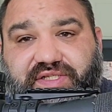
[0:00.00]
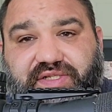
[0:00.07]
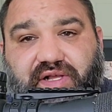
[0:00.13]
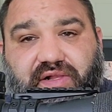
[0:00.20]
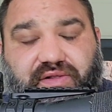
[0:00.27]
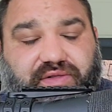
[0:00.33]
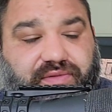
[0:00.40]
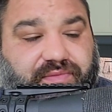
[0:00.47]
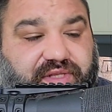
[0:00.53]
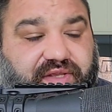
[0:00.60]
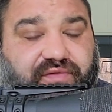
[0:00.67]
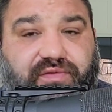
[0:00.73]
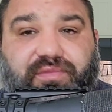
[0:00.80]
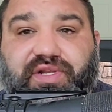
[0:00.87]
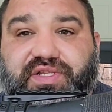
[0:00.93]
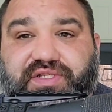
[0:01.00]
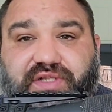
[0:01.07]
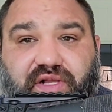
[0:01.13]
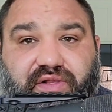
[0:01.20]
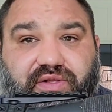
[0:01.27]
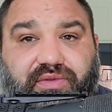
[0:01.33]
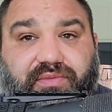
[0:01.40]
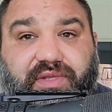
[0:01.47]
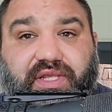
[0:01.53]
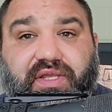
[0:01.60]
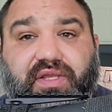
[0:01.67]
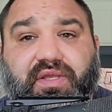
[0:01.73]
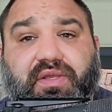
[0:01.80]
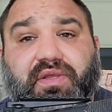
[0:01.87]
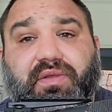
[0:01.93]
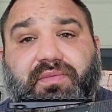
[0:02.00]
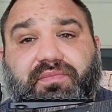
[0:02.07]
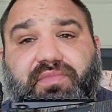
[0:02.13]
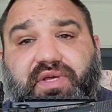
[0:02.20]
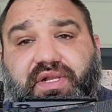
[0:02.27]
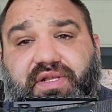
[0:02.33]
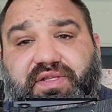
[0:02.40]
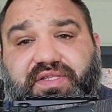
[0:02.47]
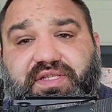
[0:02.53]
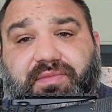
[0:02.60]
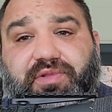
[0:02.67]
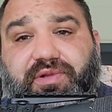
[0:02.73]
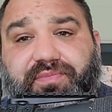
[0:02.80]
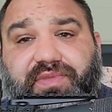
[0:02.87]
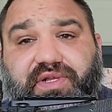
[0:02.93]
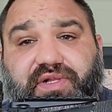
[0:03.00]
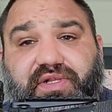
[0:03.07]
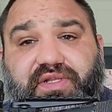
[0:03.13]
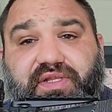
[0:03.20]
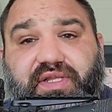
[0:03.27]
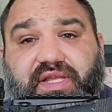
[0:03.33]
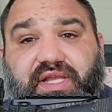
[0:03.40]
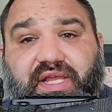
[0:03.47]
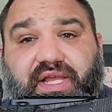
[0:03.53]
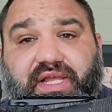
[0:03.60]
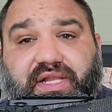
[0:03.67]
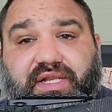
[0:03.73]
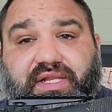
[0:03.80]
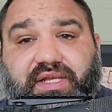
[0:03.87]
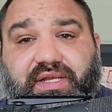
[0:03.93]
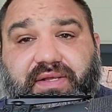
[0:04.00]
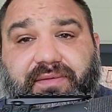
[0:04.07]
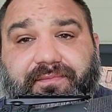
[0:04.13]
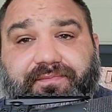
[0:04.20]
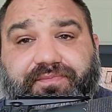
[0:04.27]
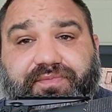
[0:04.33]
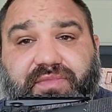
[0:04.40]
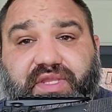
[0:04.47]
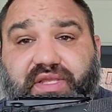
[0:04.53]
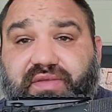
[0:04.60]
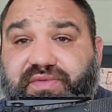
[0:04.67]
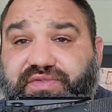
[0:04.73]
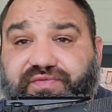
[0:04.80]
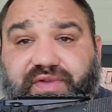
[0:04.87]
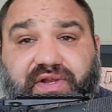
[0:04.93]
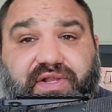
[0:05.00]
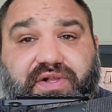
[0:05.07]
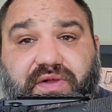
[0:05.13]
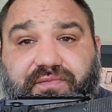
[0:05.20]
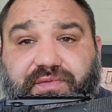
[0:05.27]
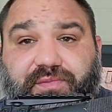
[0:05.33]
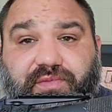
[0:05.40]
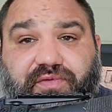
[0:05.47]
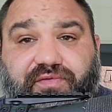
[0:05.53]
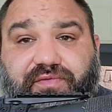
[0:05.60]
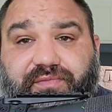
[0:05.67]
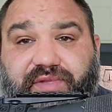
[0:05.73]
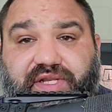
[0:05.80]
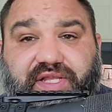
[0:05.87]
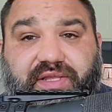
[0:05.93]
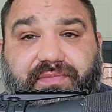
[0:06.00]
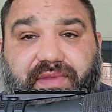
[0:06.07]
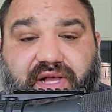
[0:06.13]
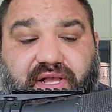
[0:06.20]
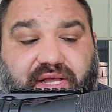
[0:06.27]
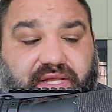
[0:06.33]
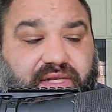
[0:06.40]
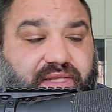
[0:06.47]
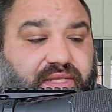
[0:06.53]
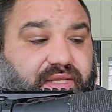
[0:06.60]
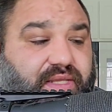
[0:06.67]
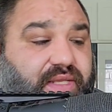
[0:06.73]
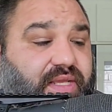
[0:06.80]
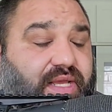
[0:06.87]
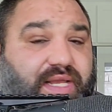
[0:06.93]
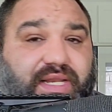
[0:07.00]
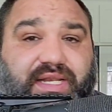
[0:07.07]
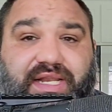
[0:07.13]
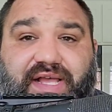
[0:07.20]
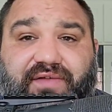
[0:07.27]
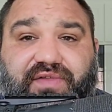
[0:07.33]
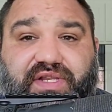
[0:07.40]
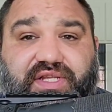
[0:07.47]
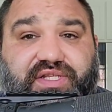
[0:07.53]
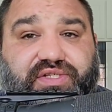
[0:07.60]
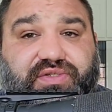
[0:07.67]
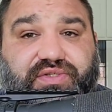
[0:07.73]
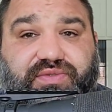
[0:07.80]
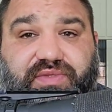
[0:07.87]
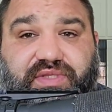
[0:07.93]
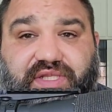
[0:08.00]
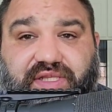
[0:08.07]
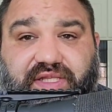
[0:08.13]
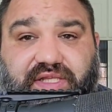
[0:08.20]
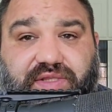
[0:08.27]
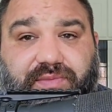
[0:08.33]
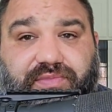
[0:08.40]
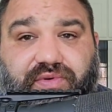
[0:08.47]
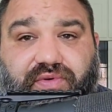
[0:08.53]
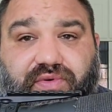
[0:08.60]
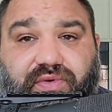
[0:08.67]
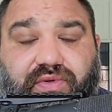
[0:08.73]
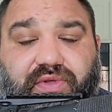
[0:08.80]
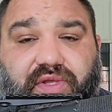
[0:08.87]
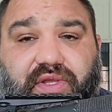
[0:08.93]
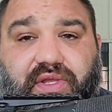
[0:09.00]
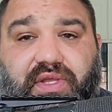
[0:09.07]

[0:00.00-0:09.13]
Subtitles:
He's taller than me. Everybody's taller than me. But similar build, and it was very comfortable for me to get behind. I didn't have any issues with the length of pull.